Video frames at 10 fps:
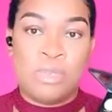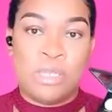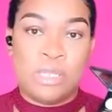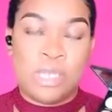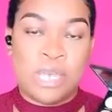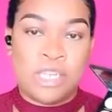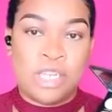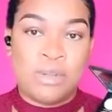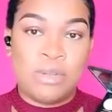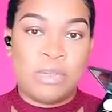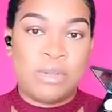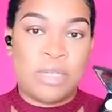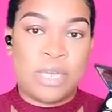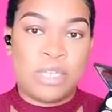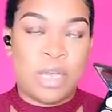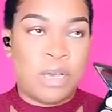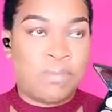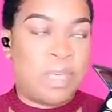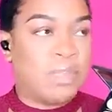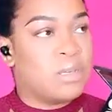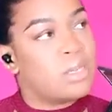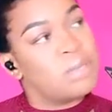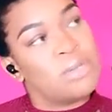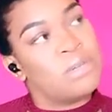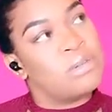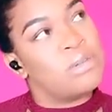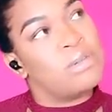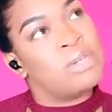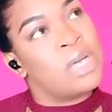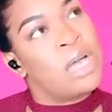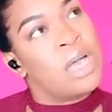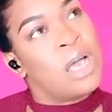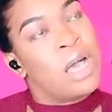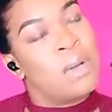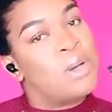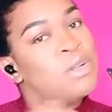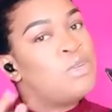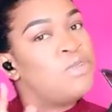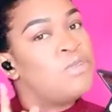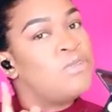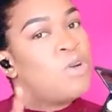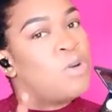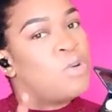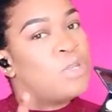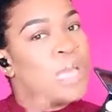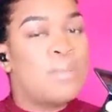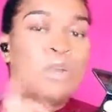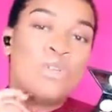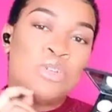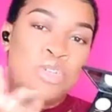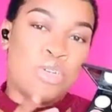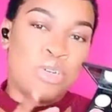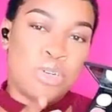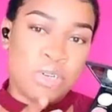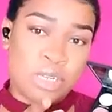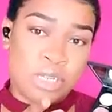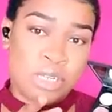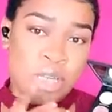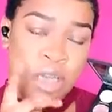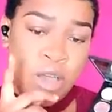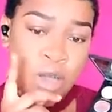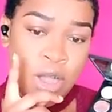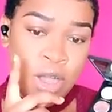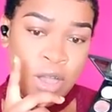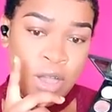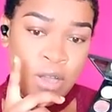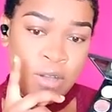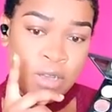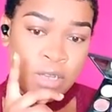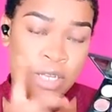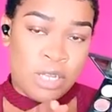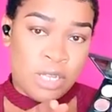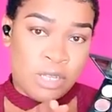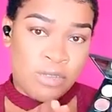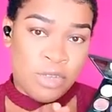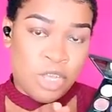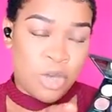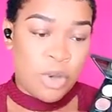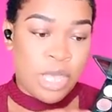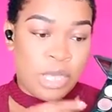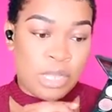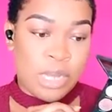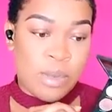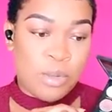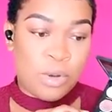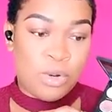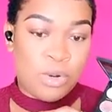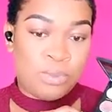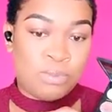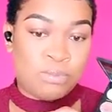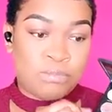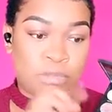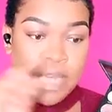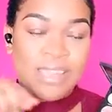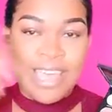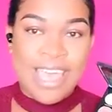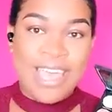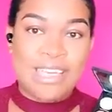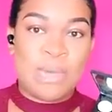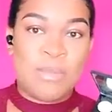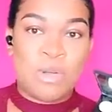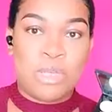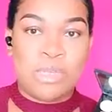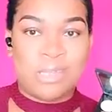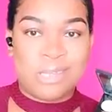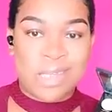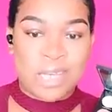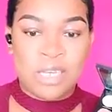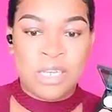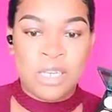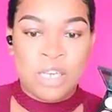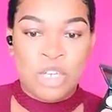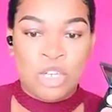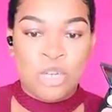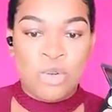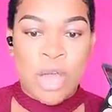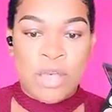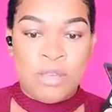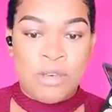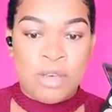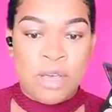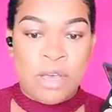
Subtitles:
this eyeshadow, so that I think I'm gonna do 4 looks. I'm gonna do 2 looks in this video, and then at the end I'm gonna insert 2 other